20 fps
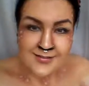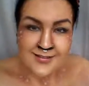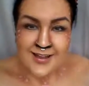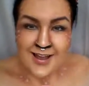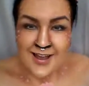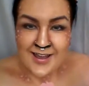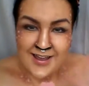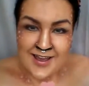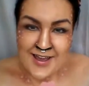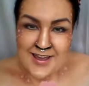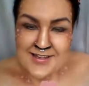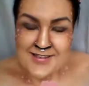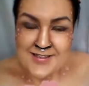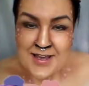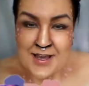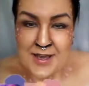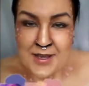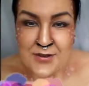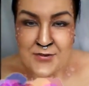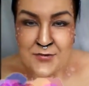Hi guys,
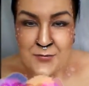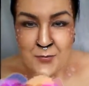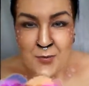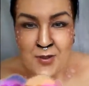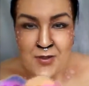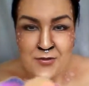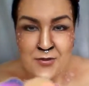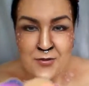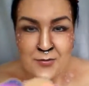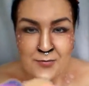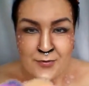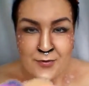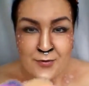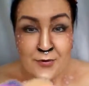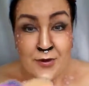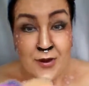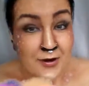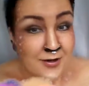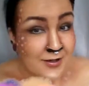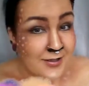and welcome
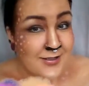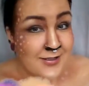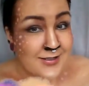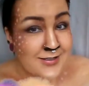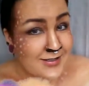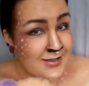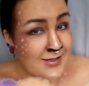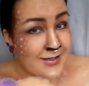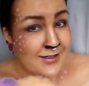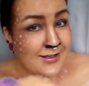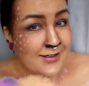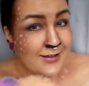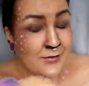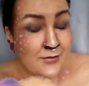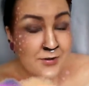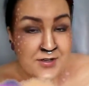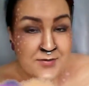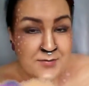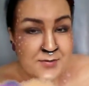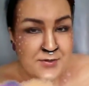to our dear
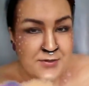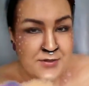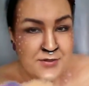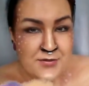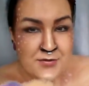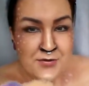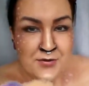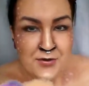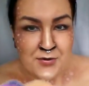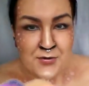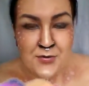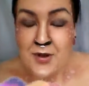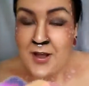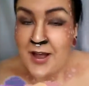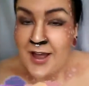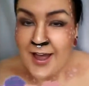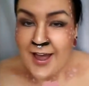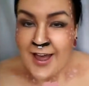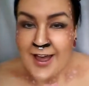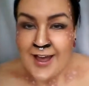Christmas tutorial.
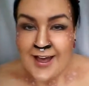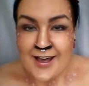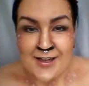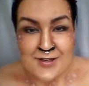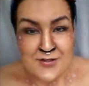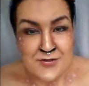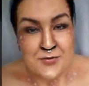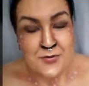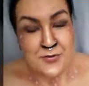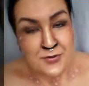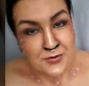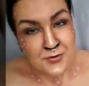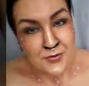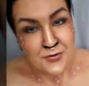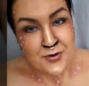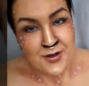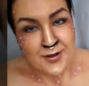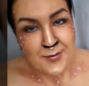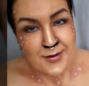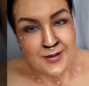As you all
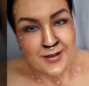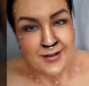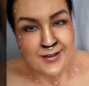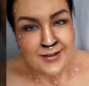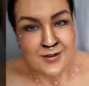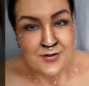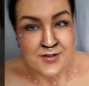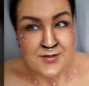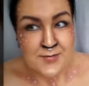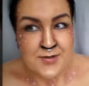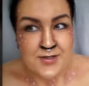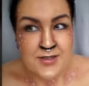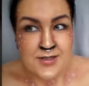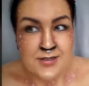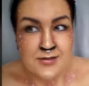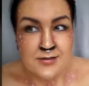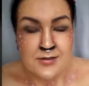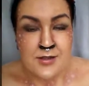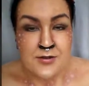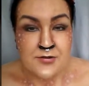know, Christmas
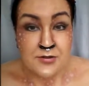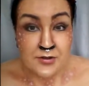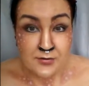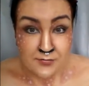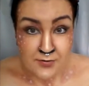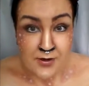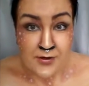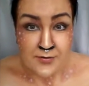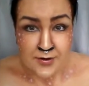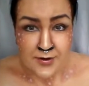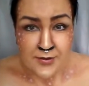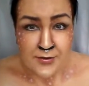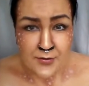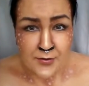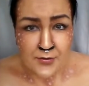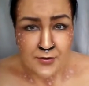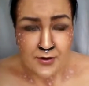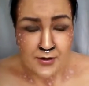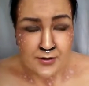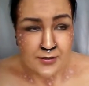is literally right around the
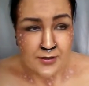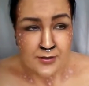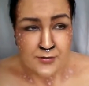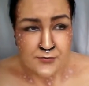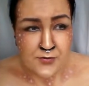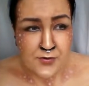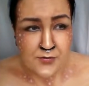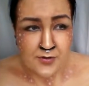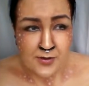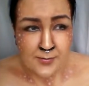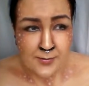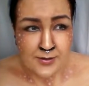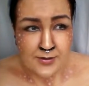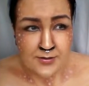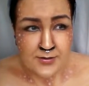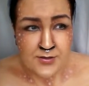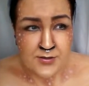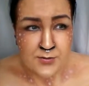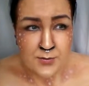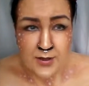corner. I think there's roughly
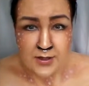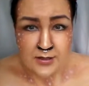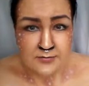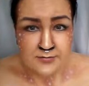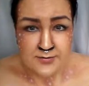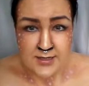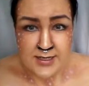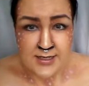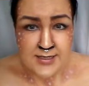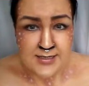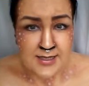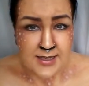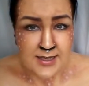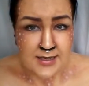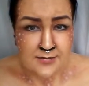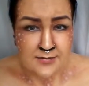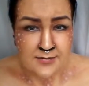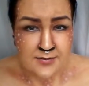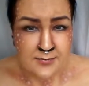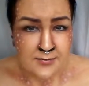about 12 days
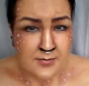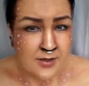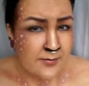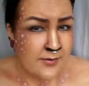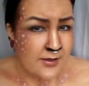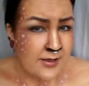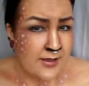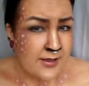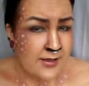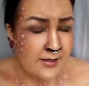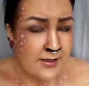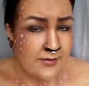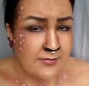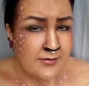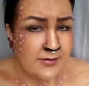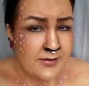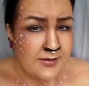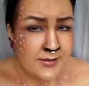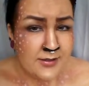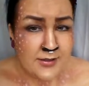left, maybe
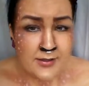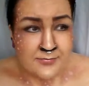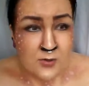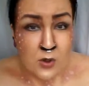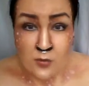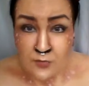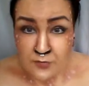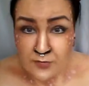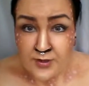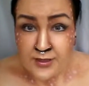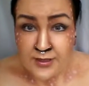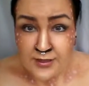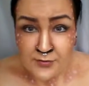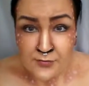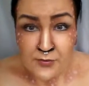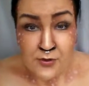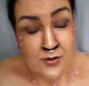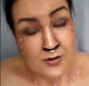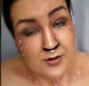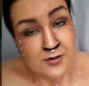11. Hopefully
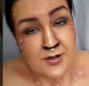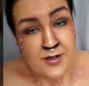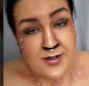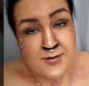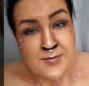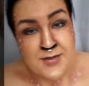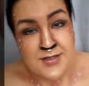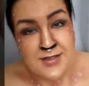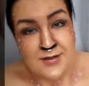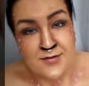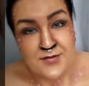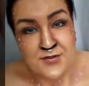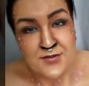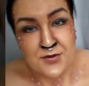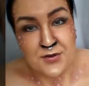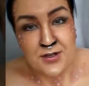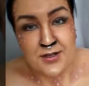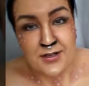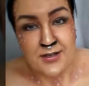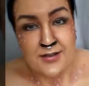you've got all your Christmas stuff
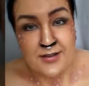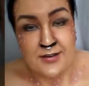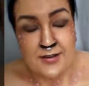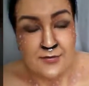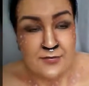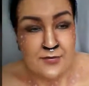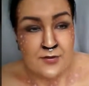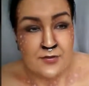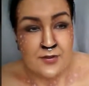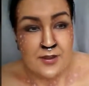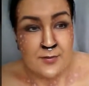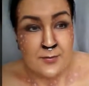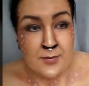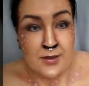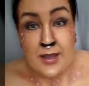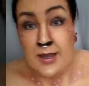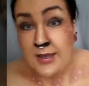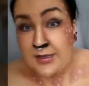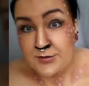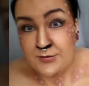sorted. If you're like
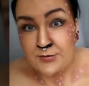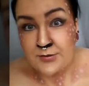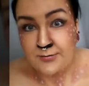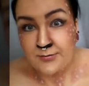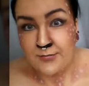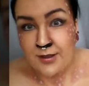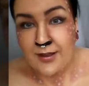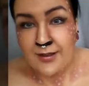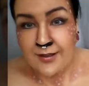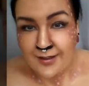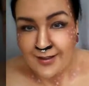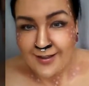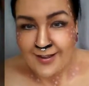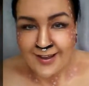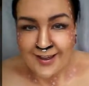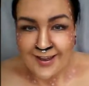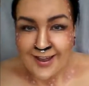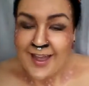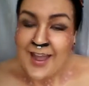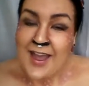me, I don't.
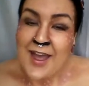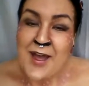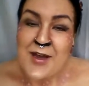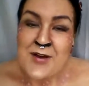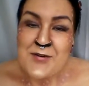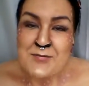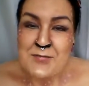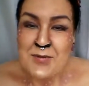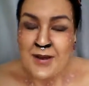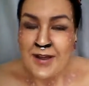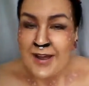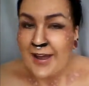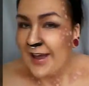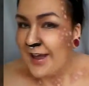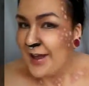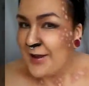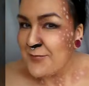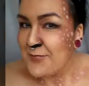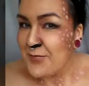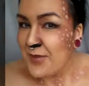But
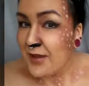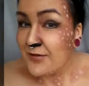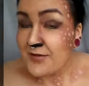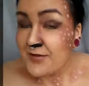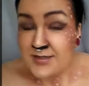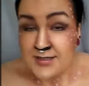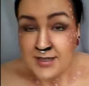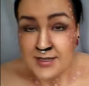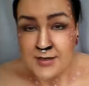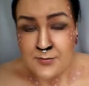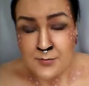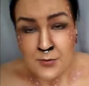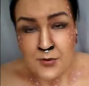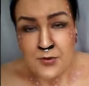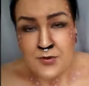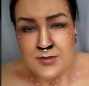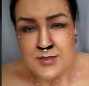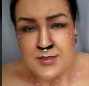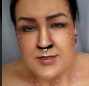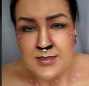I decided
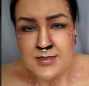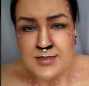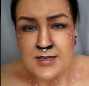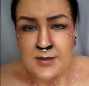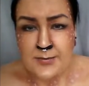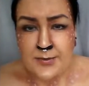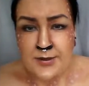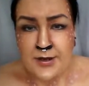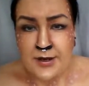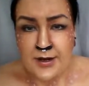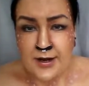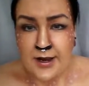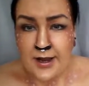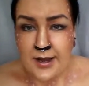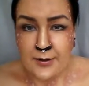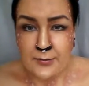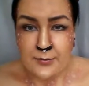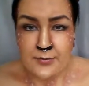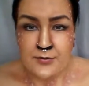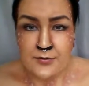because it's the time of year,
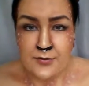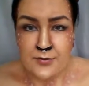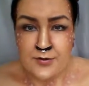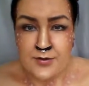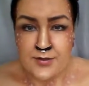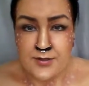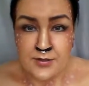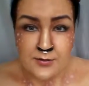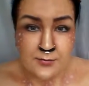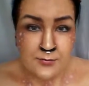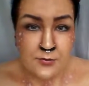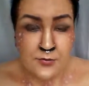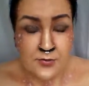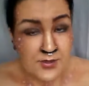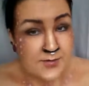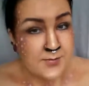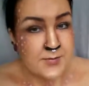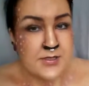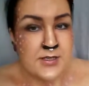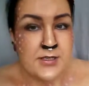I would do some
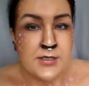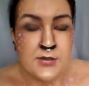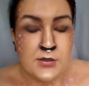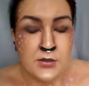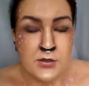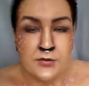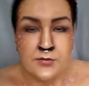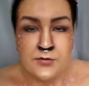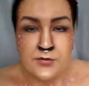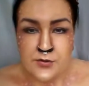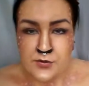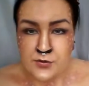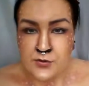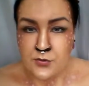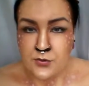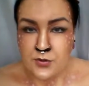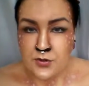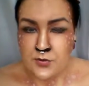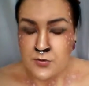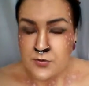Christmassy sort of
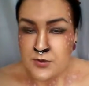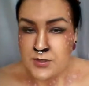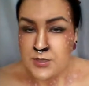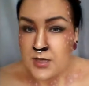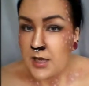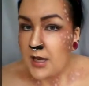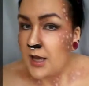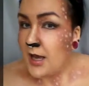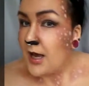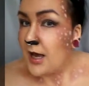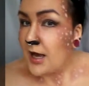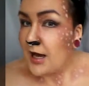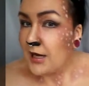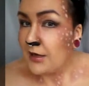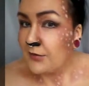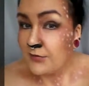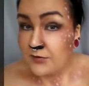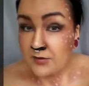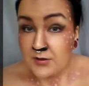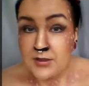tutorials.
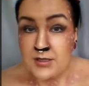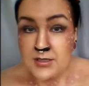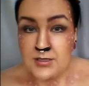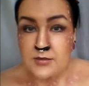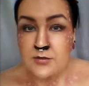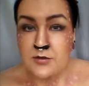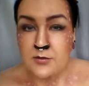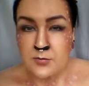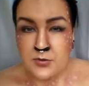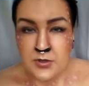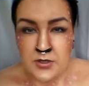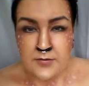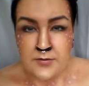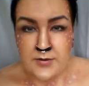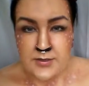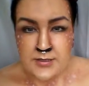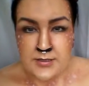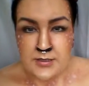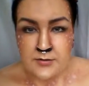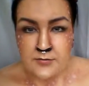I've done this look
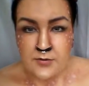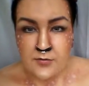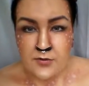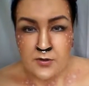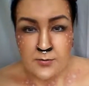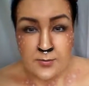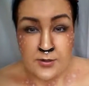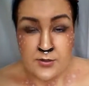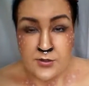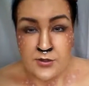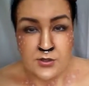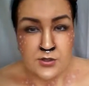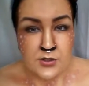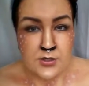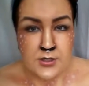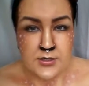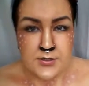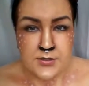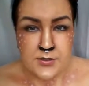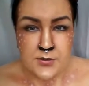previously, roughly about 2
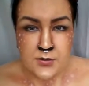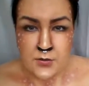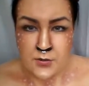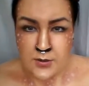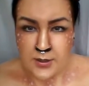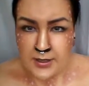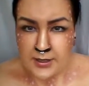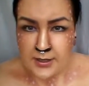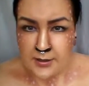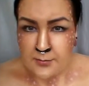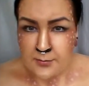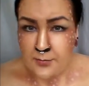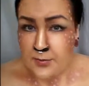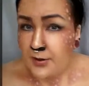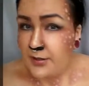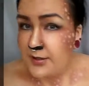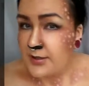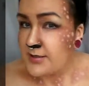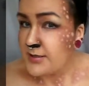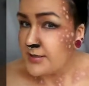years ago,
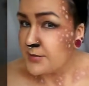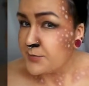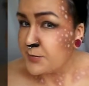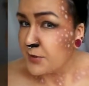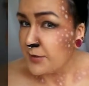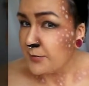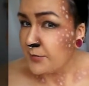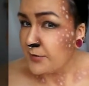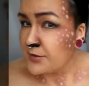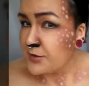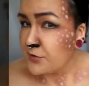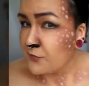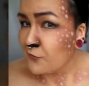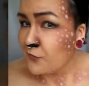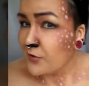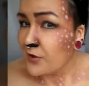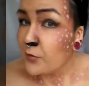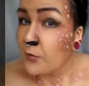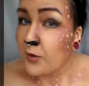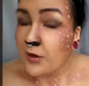but this is pretty much a
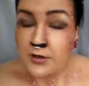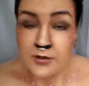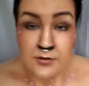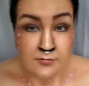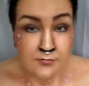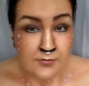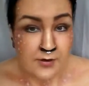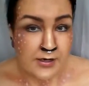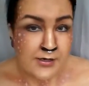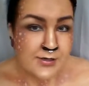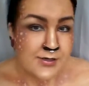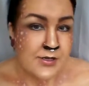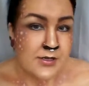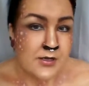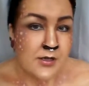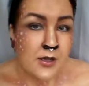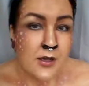reworked version